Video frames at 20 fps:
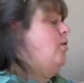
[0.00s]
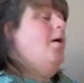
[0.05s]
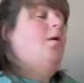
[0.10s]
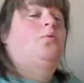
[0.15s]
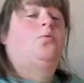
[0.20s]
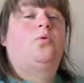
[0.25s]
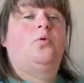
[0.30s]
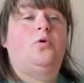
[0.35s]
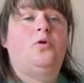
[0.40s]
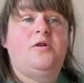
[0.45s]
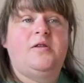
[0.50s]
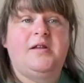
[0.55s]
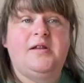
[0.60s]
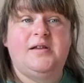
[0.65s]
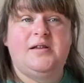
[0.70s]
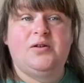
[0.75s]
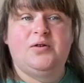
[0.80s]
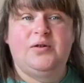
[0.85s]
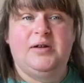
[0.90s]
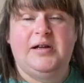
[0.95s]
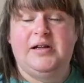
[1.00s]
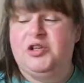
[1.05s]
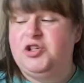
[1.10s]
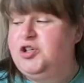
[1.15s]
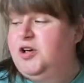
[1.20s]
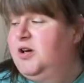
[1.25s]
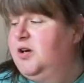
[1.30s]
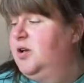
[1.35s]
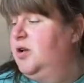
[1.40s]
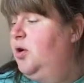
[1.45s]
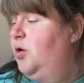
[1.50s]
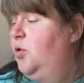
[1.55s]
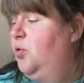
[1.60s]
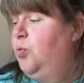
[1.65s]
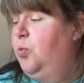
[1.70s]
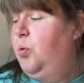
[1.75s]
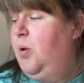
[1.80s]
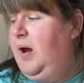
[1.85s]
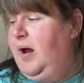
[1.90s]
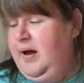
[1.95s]
I wore the Donny shirt
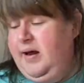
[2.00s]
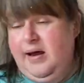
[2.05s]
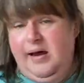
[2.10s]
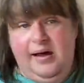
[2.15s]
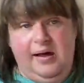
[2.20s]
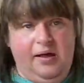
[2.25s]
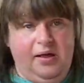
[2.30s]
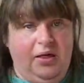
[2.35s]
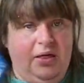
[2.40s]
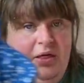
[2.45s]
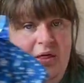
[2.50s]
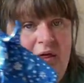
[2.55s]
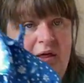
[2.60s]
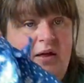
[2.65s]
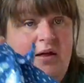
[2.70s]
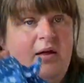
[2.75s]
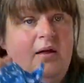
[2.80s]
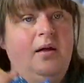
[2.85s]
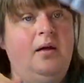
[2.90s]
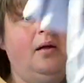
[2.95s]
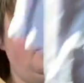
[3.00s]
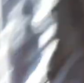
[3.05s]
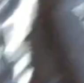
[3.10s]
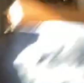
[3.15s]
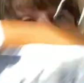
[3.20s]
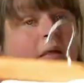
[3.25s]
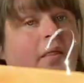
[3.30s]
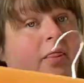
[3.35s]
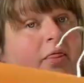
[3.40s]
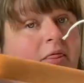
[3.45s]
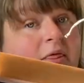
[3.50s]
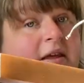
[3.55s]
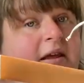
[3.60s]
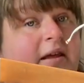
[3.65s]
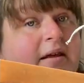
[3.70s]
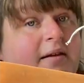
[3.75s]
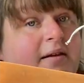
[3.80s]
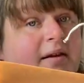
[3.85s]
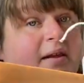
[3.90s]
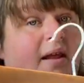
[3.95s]
with
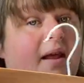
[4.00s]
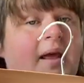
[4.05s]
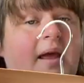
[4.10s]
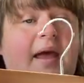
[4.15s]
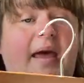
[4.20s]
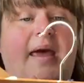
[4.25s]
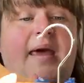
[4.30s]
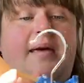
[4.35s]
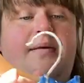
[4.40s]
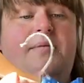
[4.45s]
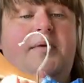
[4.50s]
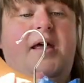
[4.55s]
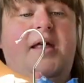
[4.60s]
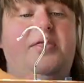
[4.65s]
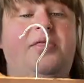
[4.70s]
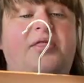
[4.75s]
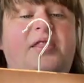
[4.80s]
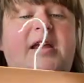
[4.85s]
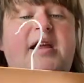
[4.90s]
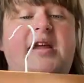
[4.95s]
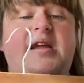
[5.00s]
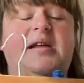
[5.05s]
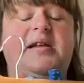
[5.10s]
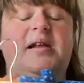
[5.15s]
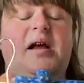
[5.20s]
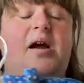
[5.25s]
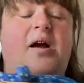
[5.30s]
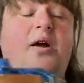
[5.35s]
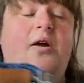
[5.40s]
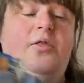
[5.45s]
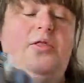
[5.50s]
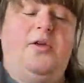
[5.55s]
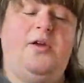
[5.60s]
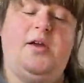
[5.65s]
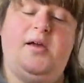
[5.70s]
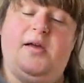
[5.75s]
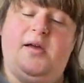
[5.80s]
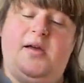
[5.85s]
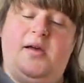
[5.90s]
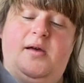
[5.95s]
these, and these are
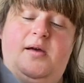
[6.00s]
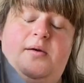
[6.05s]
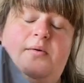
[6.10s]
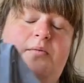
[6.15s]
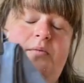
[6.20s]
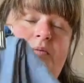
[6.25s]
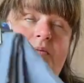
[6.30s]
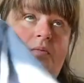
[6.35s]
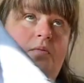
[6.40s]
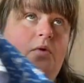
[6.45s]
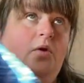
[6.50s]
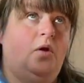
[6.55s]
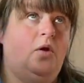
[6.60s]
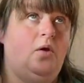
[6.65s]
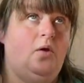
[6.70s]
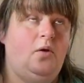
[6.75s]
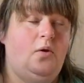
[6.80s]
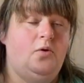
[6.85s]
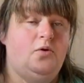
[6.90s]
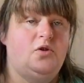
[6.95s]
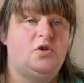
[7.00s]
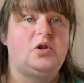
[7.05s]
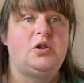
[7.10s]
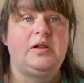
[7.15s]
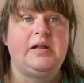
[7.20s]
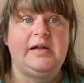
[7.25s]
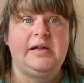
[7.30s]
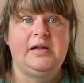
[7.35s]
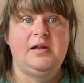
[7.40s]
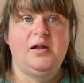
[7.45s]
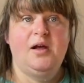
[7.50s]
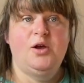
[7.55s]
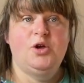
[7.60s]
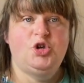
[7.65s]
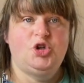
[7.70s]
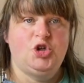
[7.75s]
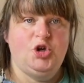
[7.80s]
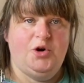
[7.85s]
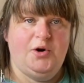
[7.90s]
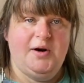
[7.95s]
the Soline
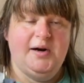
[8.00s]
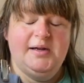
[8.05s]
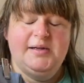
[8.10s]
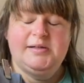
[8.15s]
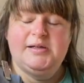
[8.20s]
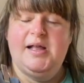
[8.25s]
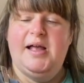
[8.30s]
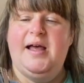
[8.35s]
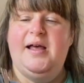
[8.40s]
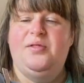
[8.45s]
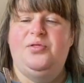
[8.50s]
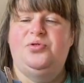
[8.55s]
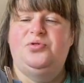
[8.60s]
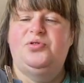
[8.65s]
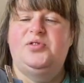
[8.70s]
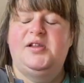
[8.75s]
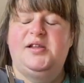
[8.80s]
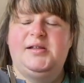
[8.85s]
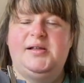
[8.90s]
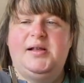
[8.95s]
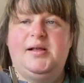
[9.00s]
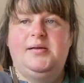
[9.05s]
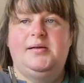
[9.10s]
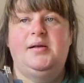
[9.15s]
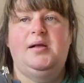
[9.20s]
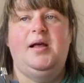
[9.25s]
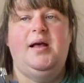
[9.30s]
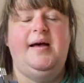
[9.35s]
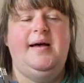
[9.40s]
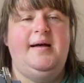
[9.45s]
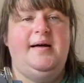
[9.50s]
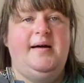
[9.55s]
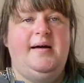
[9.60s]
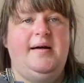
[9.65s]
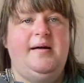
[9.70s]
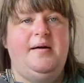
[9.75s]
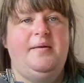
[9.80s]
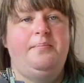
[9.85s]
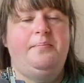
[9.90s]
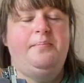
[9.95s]
shorts, and this is
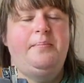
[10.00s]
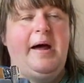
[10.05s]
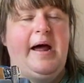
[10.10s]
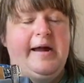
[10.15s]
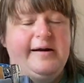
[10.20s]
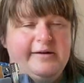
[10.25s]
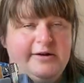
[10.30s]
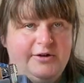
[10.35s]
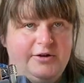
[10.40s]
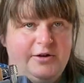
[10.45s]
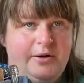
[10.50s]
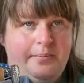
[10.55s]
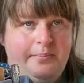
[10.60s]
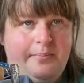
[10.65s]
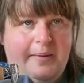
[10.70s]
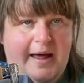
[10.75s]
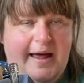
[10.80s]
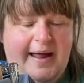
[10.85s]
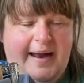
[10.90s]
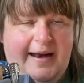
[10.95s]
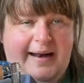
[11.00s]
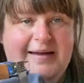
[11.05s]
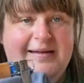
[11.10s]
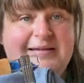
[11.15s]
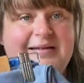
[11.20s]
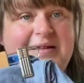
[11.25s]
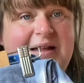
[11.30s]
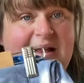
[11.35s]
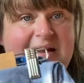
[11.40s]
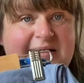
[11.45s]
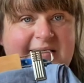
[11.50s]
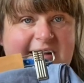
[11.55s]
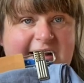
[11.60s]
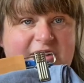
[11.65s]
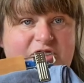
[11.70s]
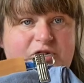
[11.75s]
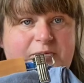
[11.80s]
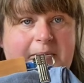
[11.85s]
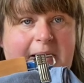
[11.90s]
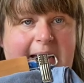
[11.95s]
a pattern by
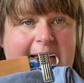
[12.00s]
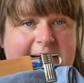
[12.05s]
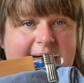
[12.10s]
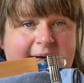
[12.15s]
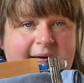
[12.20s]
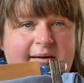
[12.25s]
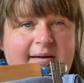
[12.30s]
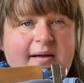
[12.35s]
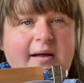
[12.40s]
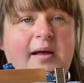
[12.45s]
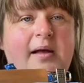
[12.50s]
Staystitch Patterns.